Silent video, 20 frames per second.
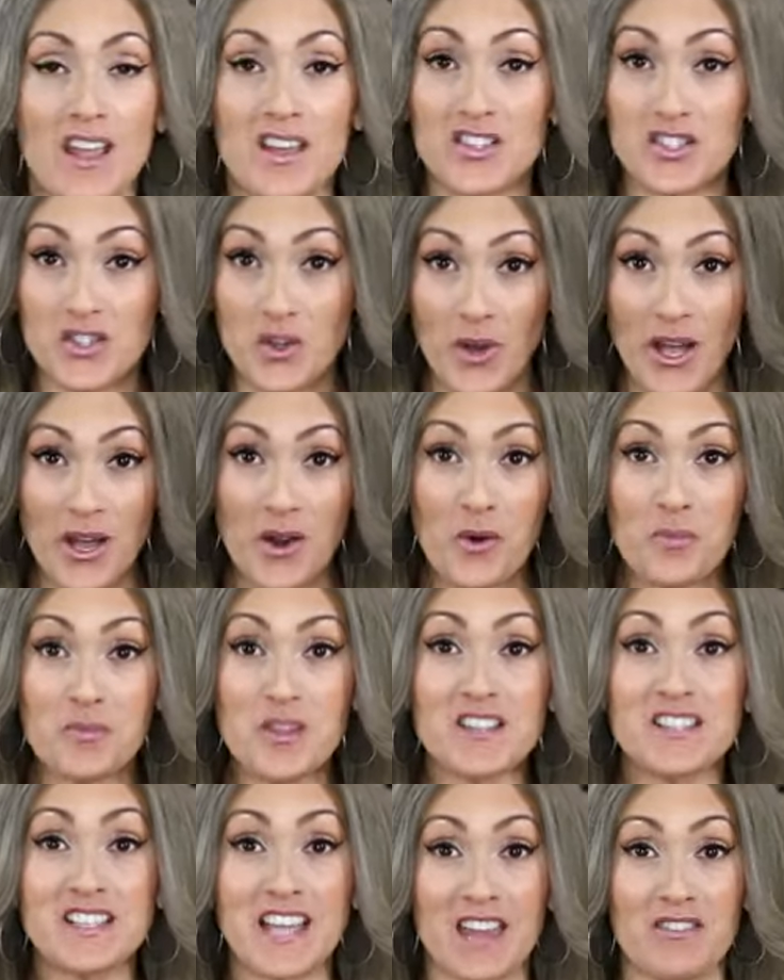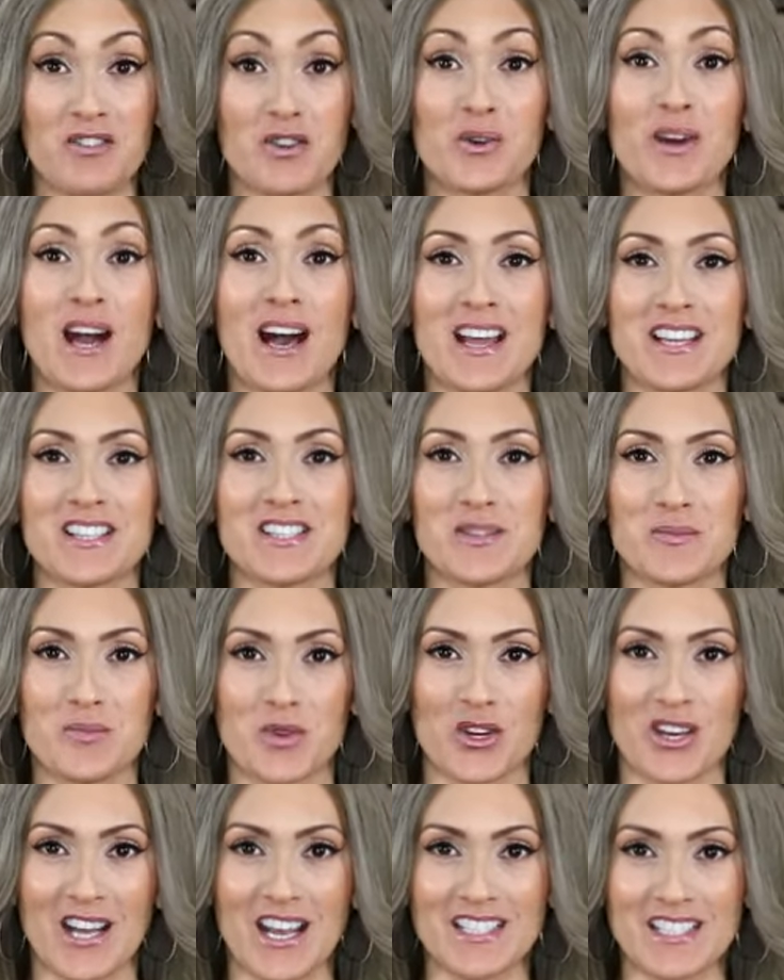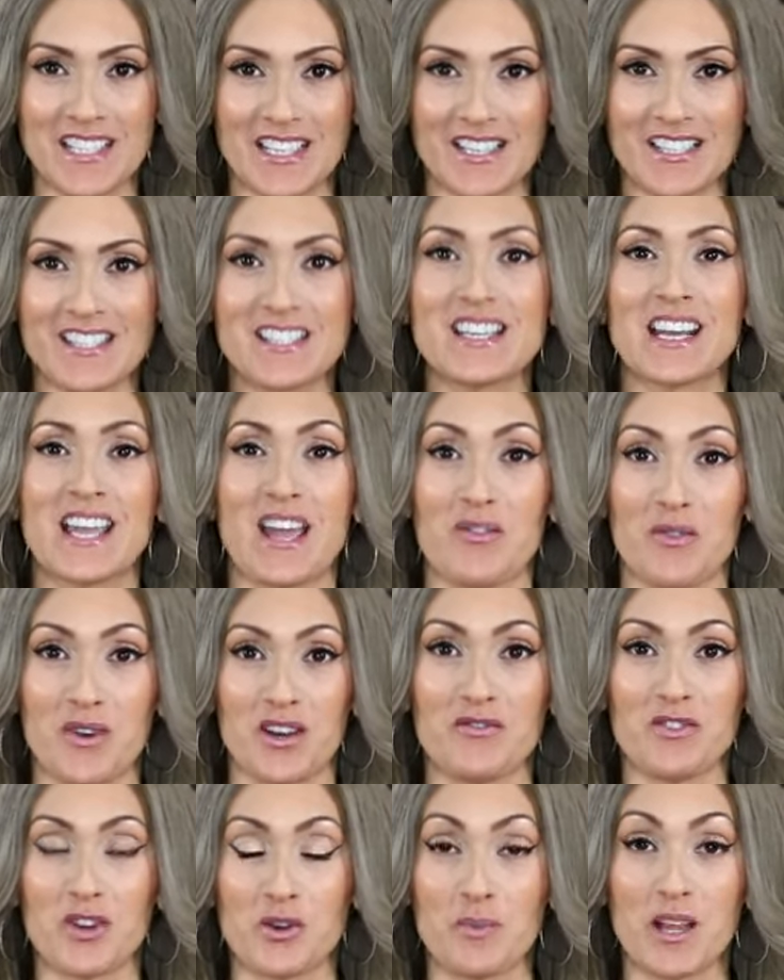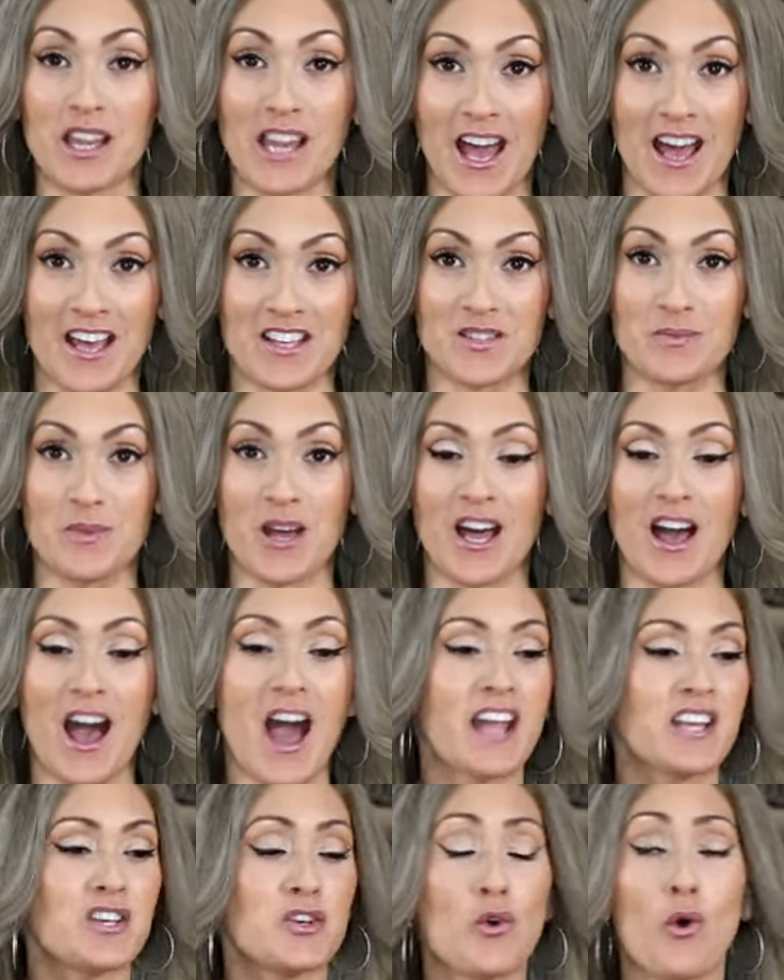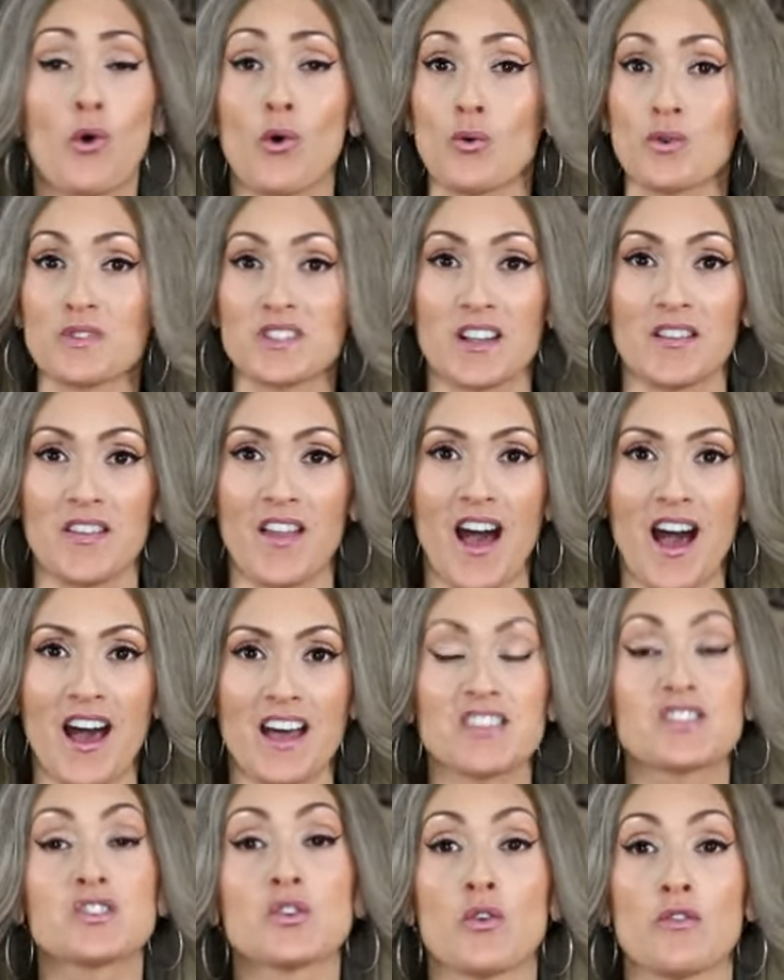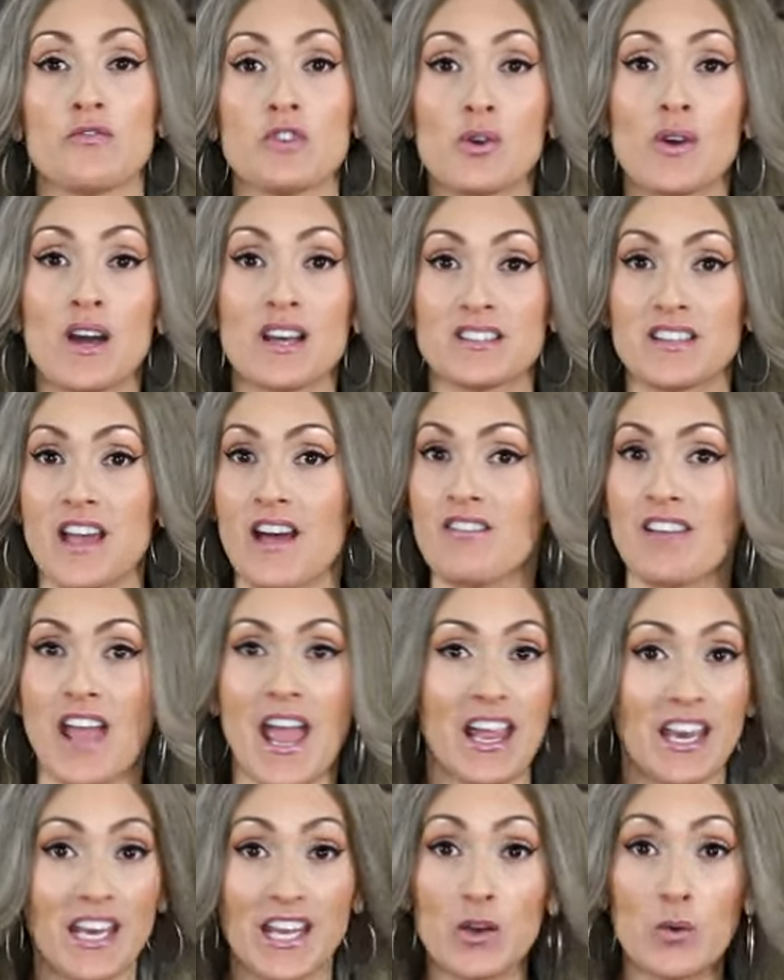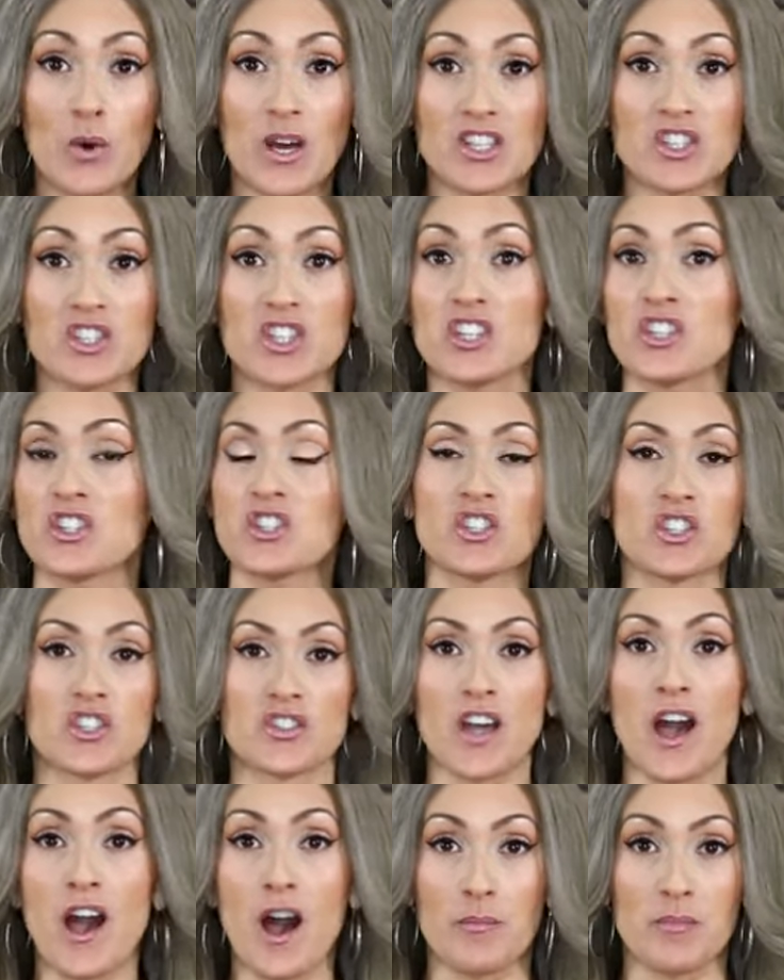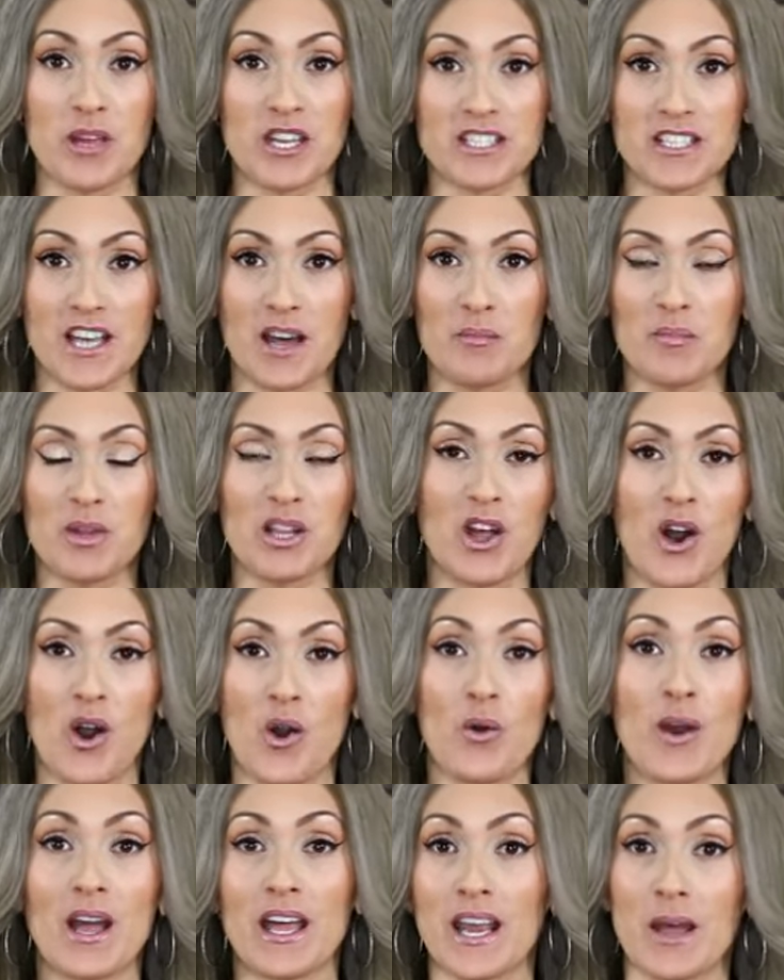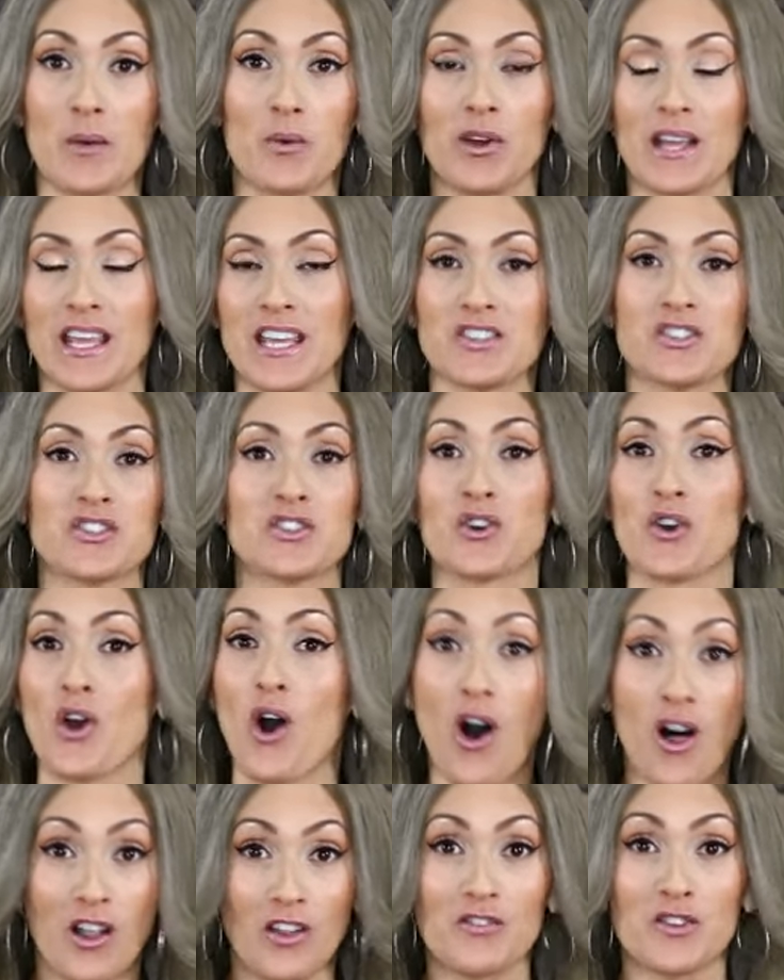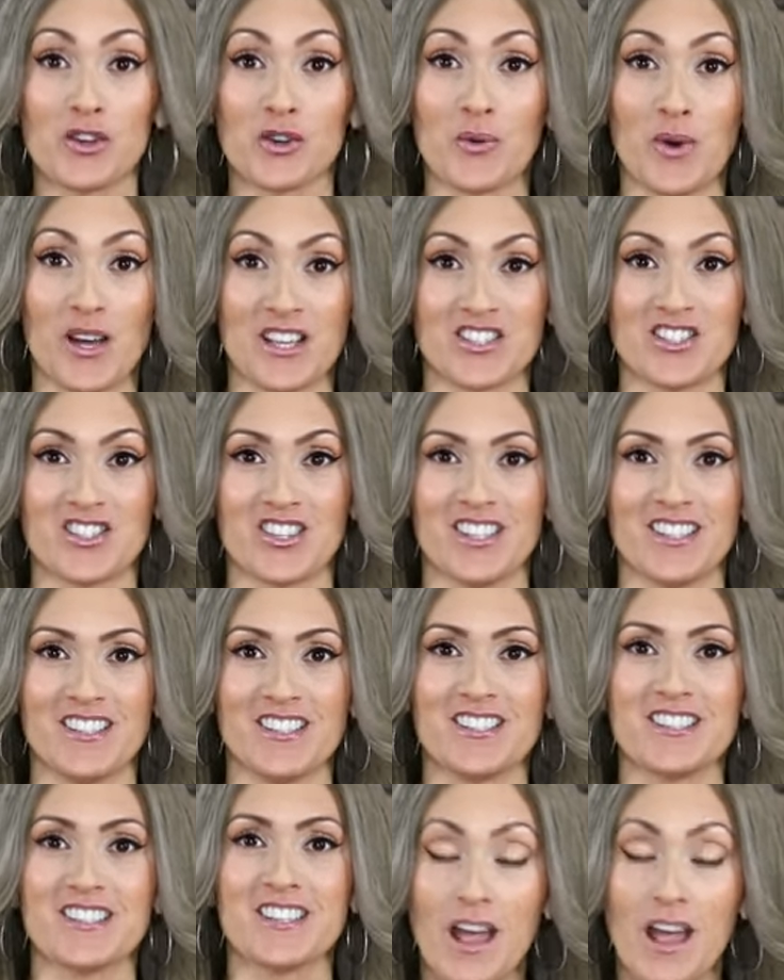So I hope this gave you guys some good ideas to get rid of your melasma. I know it was a lot, so if you guys have any questions, just comment down below and I will answer all of your questions.